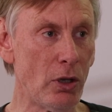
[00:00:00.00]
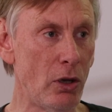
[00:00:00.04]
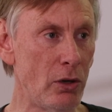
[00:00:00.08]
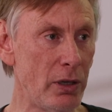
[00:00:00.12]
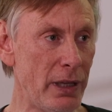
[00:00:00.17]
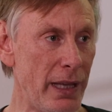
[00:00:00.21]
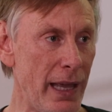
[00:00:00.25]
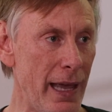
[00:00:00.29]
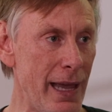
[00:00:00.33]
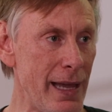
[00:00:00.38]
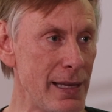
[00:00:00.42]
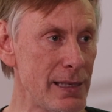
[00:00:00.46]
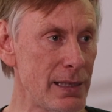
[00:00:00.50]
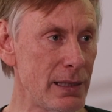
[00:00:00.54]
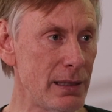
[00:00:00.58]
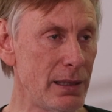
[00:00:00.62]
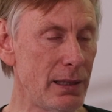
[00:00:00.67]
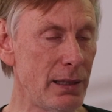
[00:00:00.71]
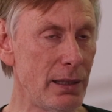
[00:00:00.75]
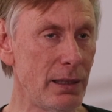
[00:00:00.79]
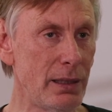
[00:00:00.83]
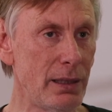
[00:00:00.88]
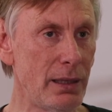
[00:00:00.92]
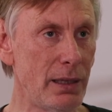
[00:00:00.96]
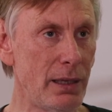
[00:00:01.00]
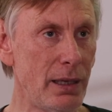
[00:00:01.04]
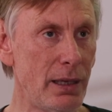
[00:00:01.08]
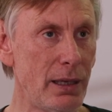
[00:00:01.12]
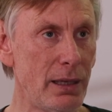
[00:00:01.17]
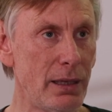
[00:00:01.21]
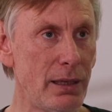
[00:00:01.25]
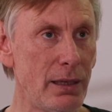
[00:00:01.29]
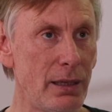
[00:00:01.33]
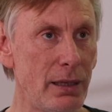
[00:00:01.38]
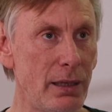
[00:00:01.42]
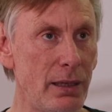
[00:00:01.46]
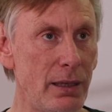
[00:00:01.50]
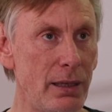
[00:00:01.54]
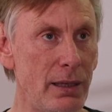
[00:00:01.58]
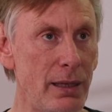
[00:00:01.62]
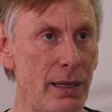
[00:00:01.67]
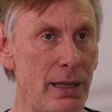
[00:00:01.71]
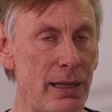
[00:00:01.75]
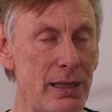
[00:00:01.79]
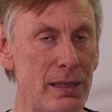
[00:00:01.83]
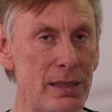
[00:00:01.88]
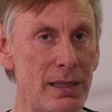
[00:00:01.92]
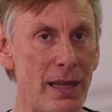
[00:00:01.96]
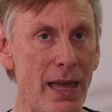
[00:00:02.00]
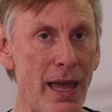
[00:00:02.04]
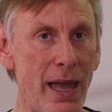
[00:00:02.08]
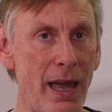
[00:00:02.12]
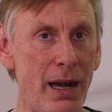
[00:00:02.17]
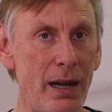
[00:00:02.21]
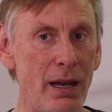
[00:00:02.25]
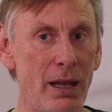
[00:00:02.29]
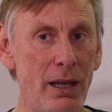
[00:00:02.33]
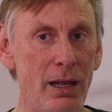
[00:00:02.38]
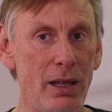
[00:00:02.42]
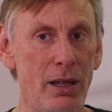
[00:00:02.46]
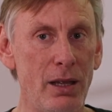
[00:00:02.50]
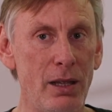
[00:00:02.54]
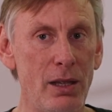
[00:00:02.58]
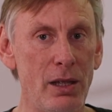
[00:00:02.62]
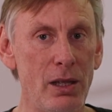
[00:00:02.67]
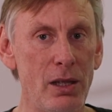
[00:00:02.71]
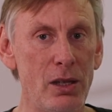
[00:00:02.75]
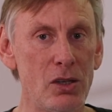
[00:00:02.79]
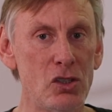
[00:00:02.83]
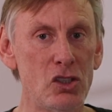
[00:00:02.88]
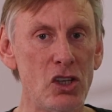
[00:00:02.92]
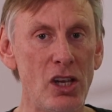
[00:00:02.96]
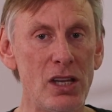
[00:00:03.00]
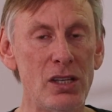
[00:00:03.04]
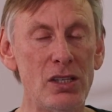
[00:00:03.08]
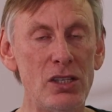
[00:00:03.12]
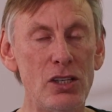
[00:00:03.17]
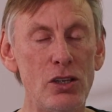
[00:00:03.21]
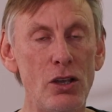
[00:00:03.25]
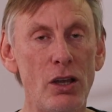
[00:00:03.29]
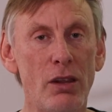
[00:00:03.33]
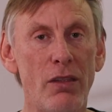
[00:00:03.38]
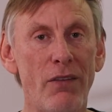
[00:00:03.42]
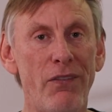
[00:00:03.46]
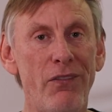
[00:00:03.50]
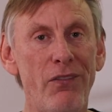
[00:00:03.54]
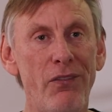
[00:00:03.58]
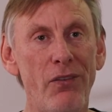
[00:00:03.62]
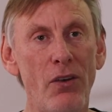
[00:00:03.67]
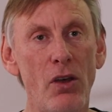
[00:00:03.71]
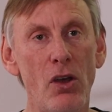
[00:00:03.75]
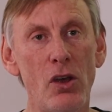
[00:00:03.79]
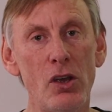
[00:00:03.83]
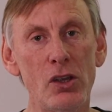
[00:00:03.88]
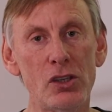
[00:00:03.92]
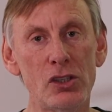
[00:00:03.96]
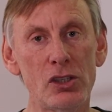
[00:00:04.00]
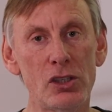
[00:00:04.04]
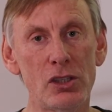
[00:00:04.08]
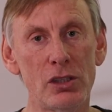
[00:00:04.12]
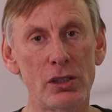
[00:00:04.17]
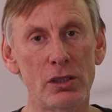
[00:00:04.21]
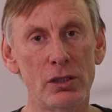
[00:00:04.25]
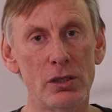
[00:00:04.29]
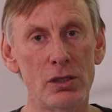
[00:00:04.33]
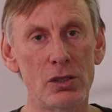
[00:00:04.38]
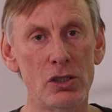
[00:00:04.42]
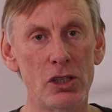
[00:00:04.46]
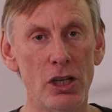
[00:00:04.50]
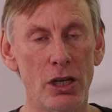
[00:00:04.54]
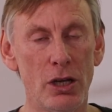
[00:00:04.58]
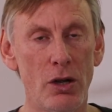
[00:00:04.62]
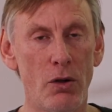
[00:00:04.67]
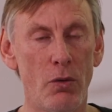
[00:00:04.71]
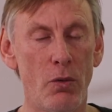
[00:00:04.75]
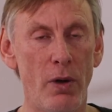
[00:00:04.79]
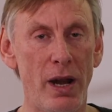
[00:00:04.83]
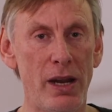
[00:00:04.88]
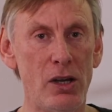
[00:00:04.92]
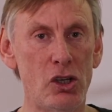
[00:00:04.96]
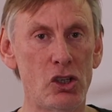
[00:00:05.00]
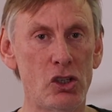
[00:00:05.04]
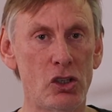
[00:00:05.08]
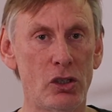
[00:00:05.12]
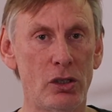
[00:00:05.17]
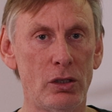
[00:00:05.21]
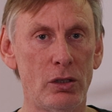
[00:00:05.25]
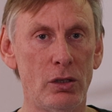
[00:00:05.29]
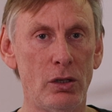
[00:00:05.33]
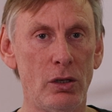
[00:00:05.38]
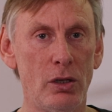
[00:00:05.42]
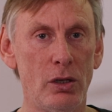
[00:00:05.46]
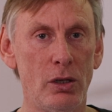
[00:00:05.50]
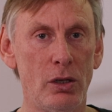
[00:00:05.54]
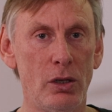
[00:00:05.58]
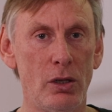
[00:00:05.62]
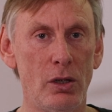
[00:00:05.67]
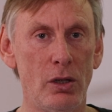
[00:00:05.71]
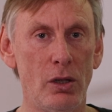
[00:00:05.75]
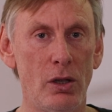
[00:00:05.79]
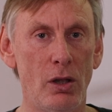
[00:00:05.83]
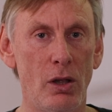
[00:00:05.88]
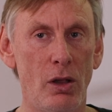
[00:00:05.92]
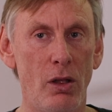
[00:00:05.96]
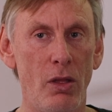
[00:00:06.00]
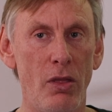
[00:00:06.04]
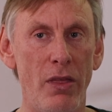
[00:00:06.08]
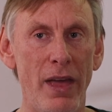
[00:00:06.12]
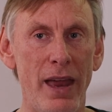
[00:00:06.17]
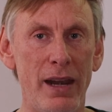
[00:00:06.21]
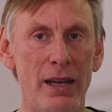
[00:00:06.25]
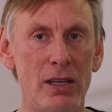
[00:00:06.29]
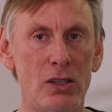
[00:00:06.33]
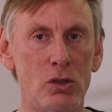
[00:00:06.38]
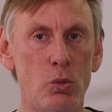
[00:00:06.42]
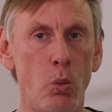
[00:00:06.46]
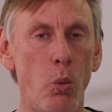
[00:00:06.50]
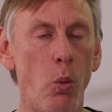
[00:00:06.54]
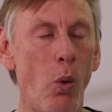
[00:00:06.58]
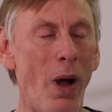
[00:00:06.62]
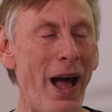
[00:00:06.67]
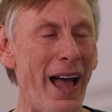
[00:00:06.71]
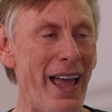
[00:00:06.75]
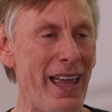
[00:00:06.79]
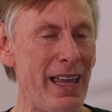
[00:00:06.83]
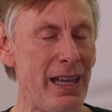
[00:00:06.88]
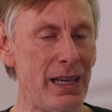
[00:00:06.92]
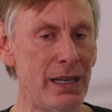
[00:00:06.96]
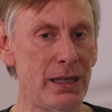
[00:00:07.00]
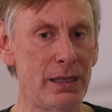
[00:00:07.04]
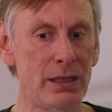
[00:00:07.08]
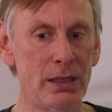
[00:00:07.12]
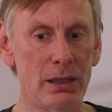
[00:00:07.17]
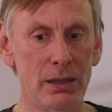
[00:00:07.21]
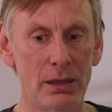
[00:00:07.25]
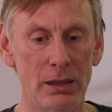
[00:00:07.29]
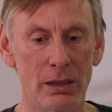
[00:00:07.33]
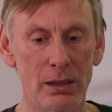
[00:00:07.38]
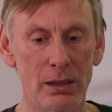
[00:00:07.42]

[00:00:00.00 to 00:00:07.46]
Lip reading: don't get is that Gen Z are the first generation that is wired